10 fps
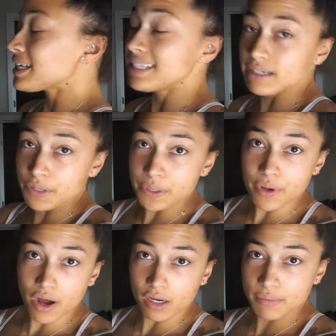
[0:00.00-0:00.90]
0
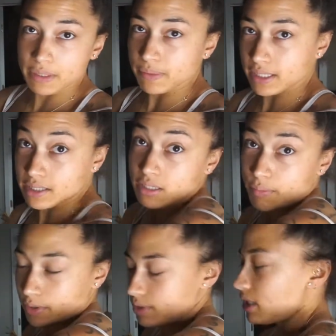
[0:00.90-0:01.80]
carbs because it's a
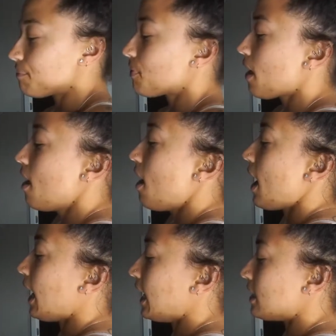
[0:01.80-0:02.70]
protein,
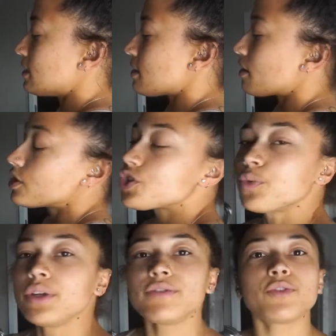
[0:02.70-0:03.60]
and there's
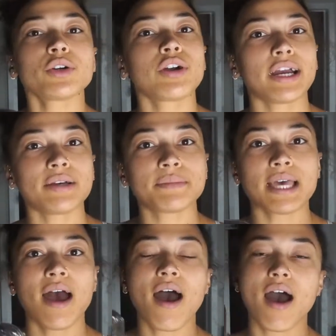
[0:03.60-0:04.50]
24 grams
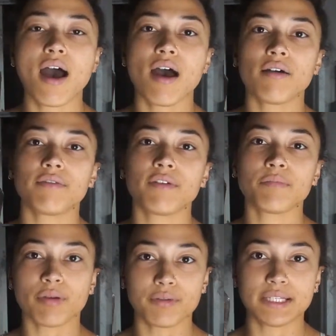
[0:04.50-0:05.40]
of
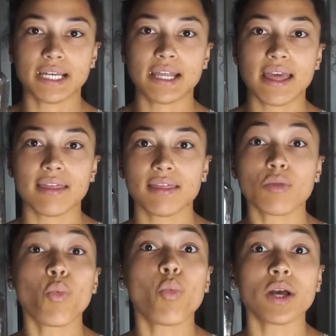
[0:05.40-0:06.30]
protein in
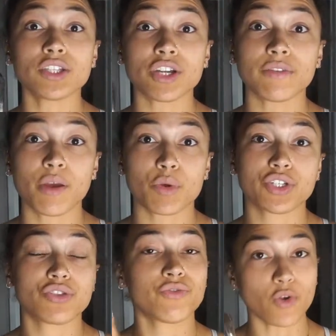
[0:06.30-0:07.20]
1 serving, which
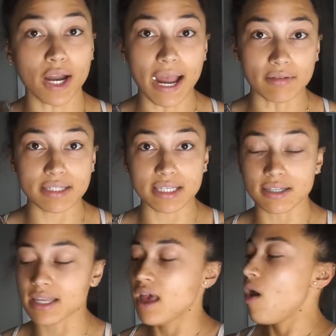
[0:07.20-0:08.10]
is 4
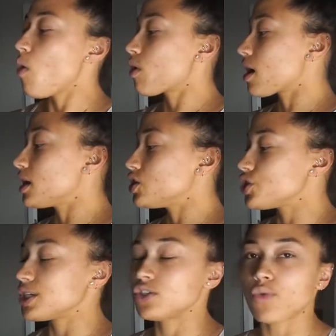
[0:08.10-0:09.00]
ounces or
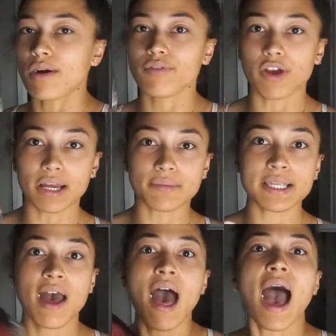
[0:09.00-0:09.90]
112 grams.
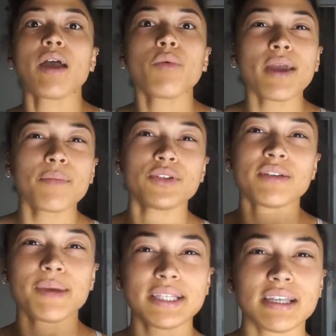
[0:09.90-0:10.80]
I weigh most of
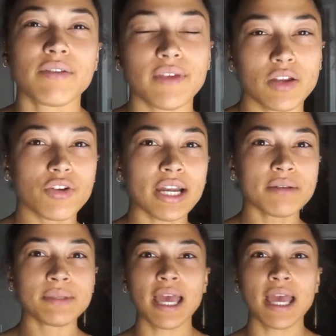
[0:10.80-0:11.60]
my stuff in grams,